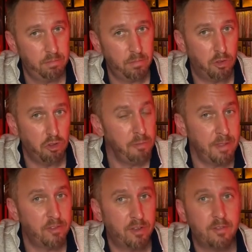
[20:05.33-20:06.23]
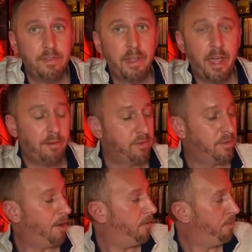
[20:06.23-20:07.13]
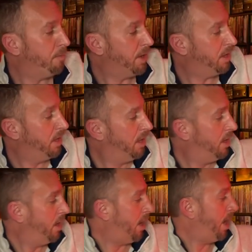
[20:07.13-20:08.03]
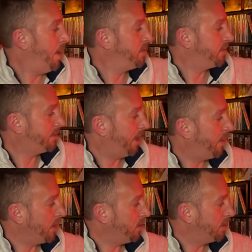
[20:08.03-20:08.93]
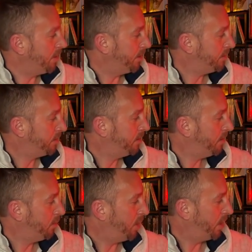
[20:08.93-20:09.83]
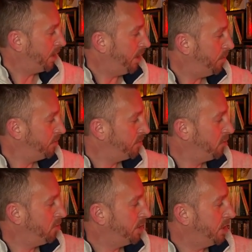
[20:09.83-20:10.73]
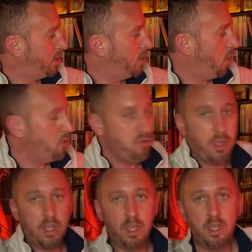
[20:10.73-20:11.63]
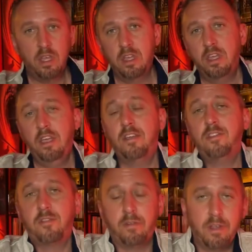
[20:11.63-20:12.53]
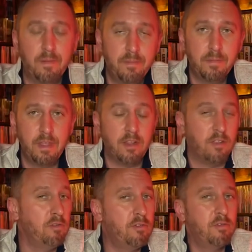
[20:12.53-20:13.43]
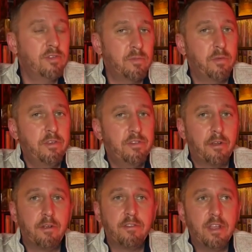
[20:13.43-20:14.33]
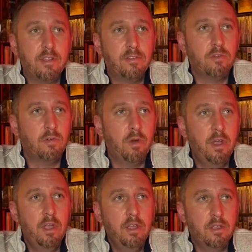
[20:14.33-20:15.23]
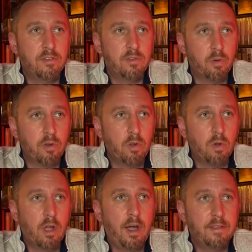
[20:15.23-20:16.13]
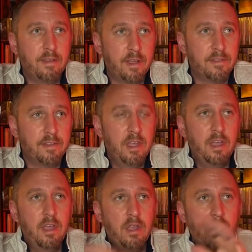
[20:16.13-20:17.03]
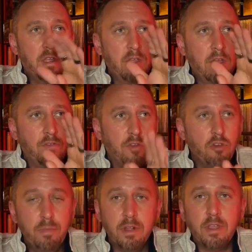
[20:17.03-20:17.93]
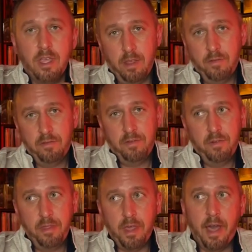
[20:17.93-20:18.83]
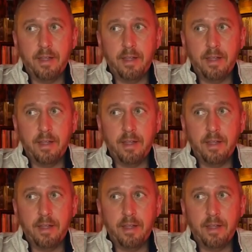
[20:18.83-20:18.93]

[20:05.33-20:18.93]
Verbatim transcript: You be the judge of that yourself. But I am just telling you this when it comes to the known history, and you do some research into historical context, if you believe that